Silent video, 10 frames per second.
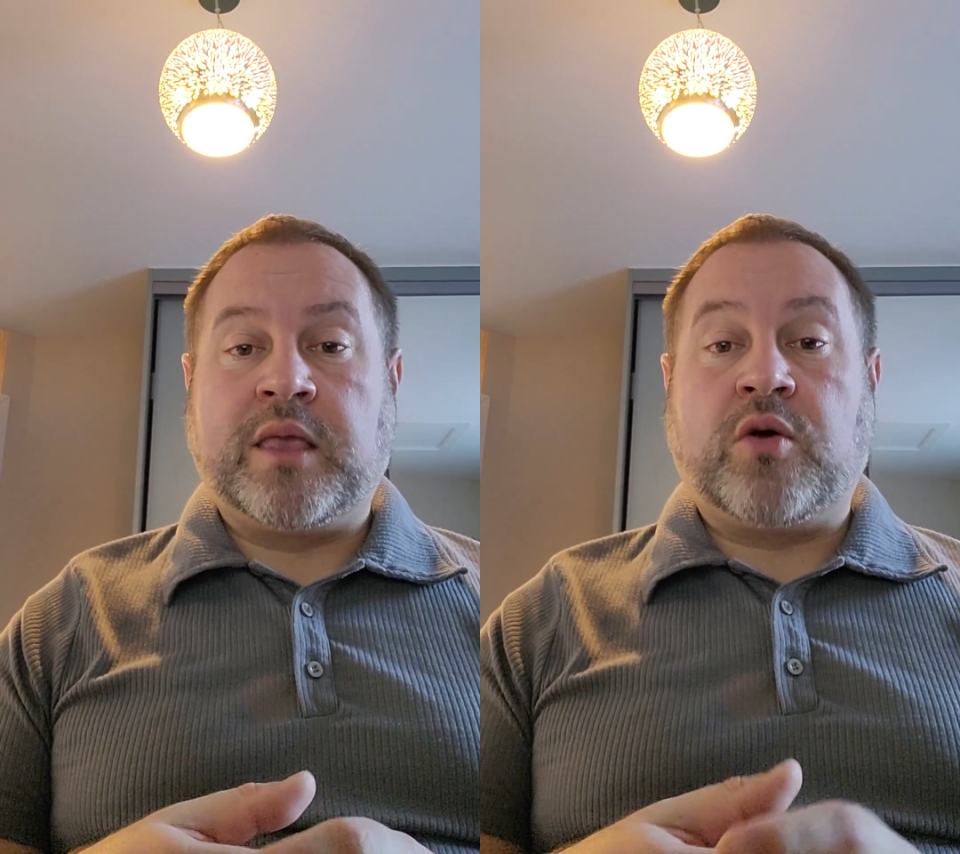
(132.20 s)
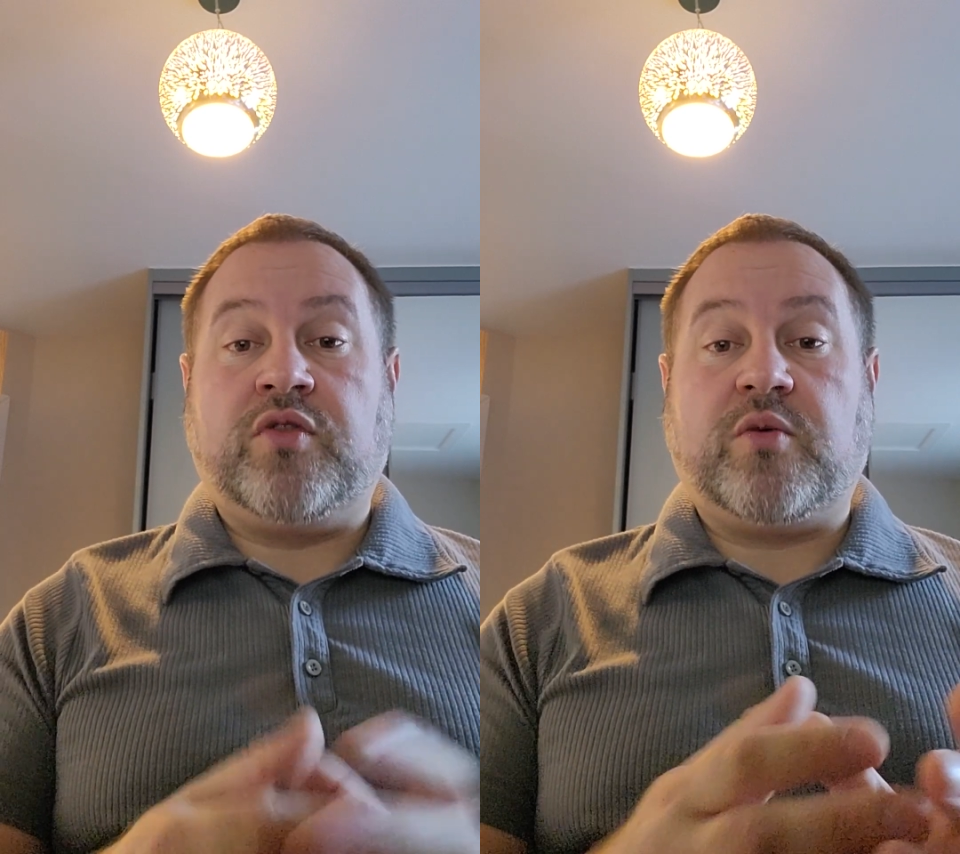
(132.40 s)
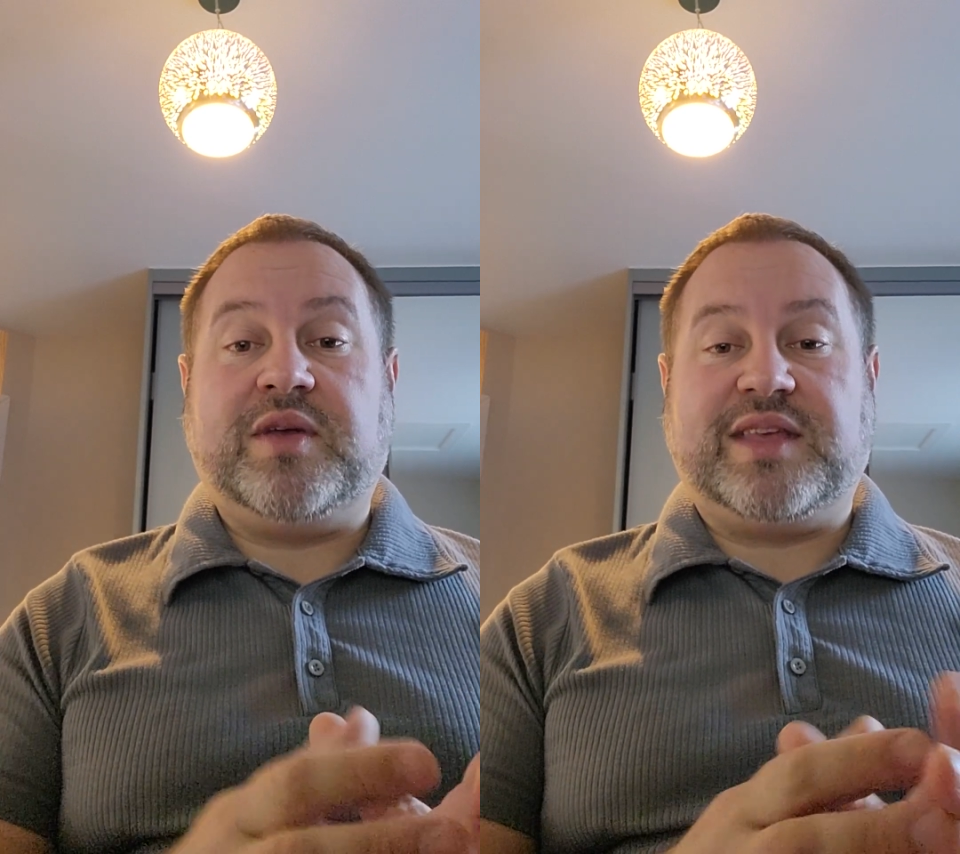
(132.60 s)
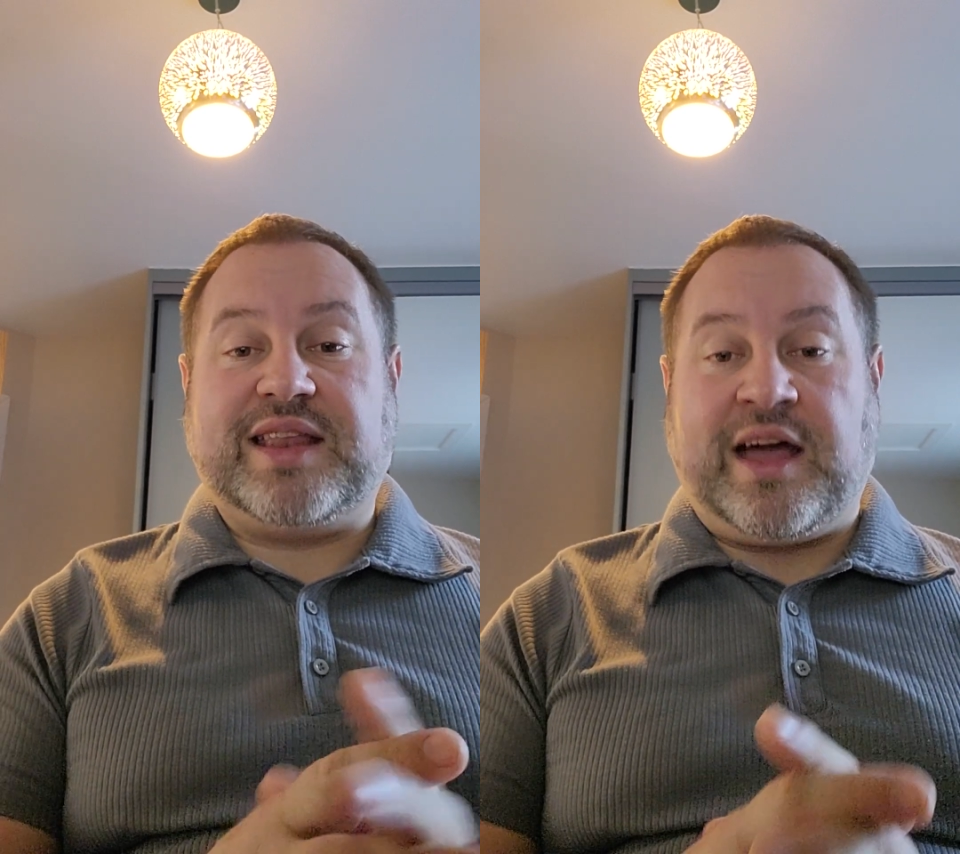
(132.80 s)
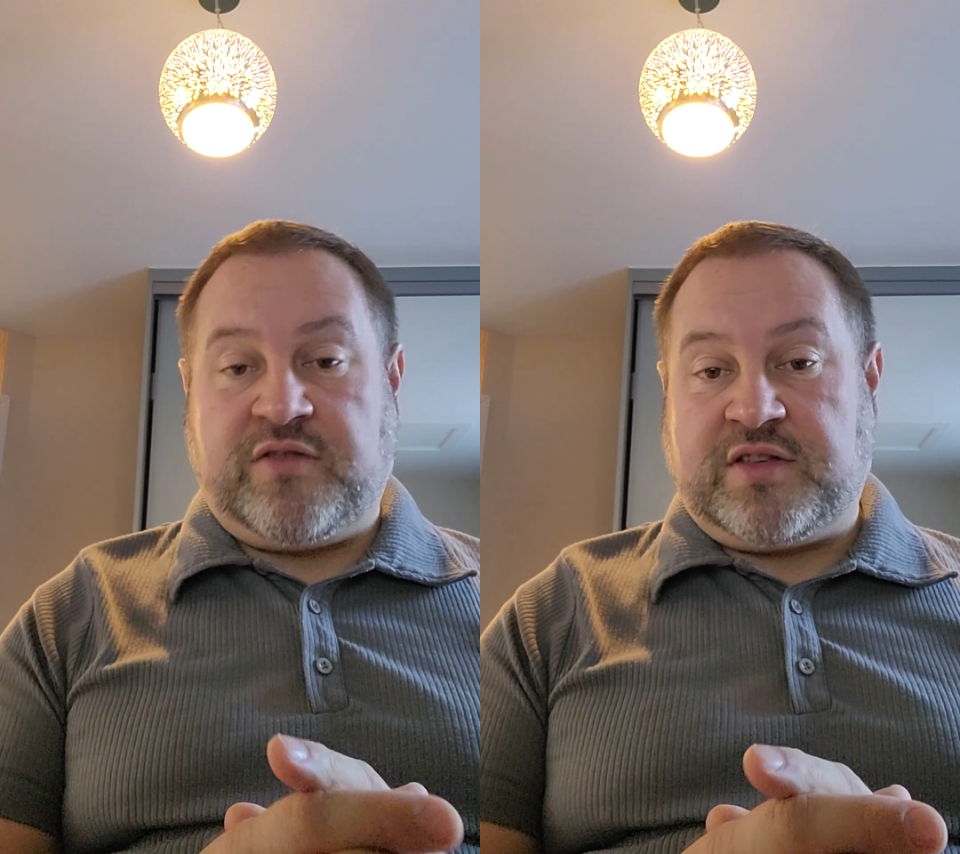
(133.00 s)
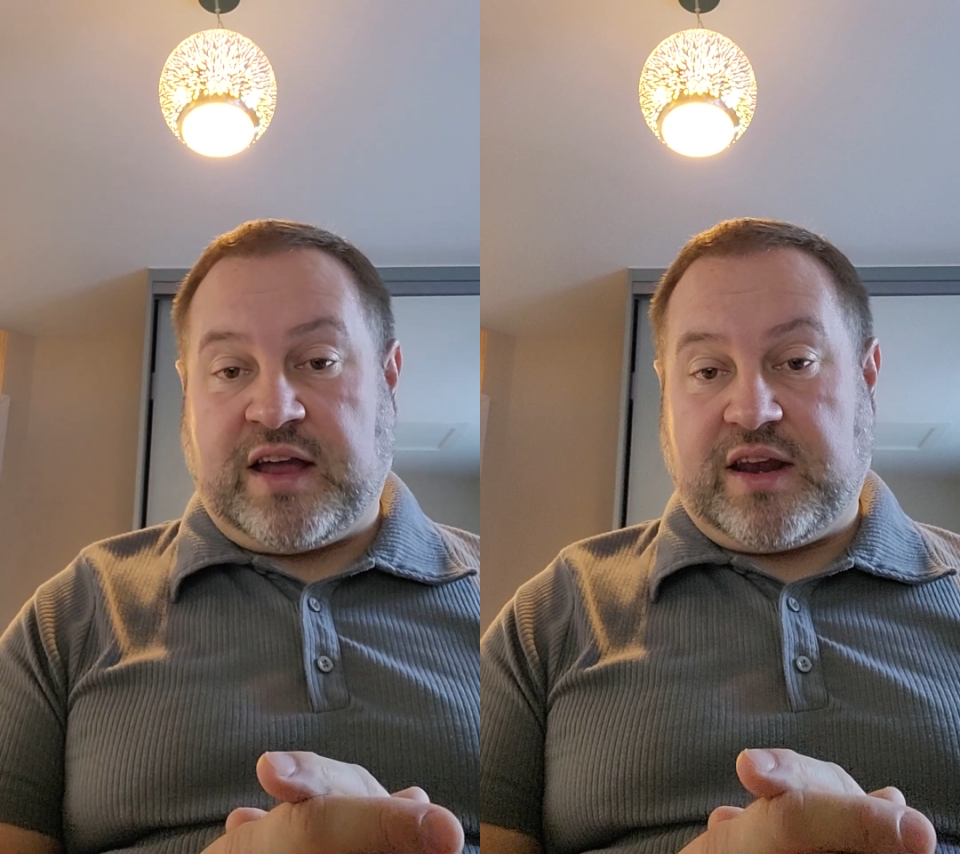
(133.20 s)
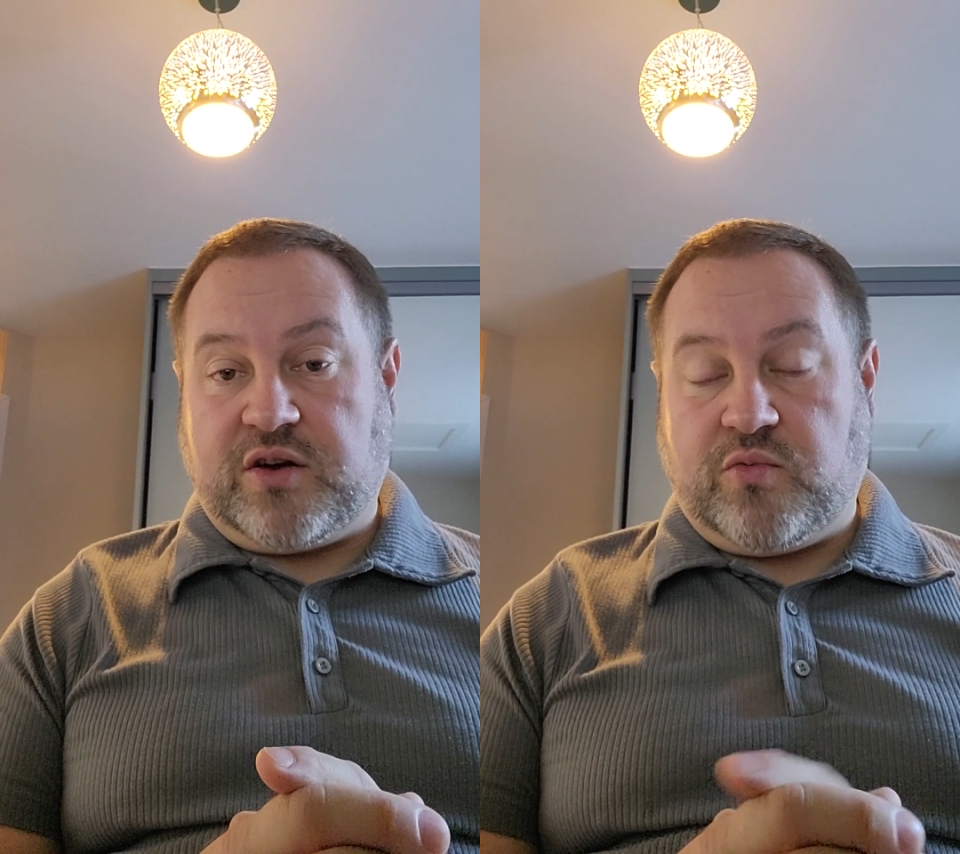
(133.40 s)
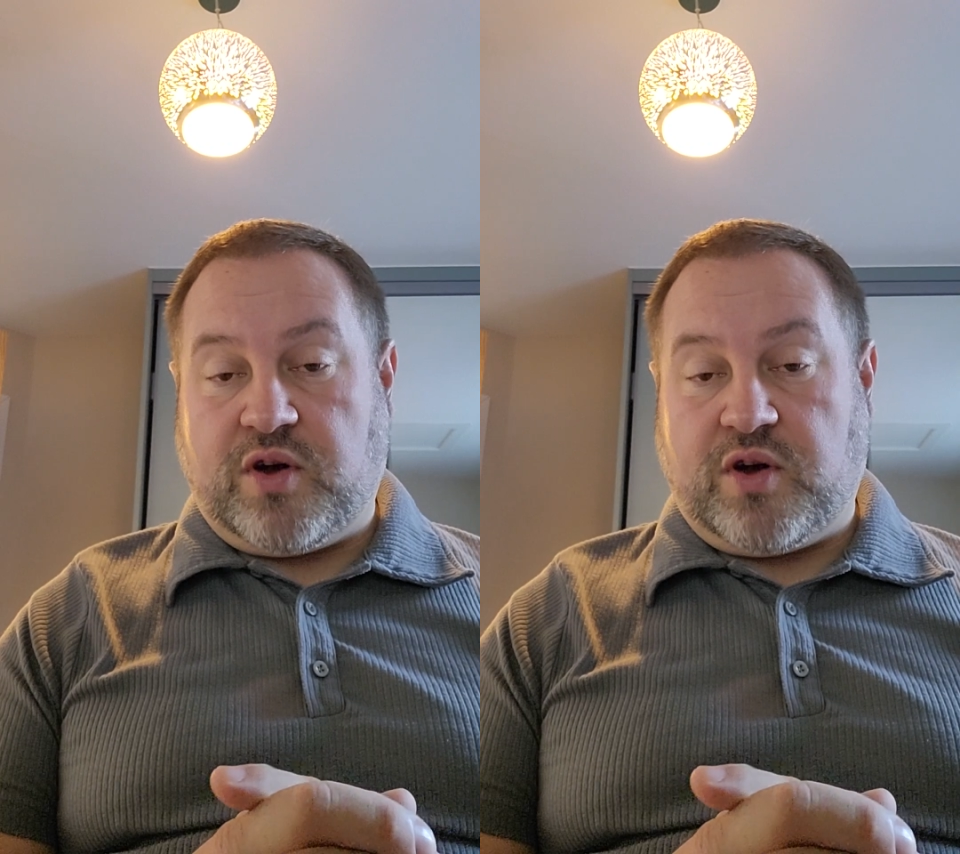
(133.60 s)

although we did have a technical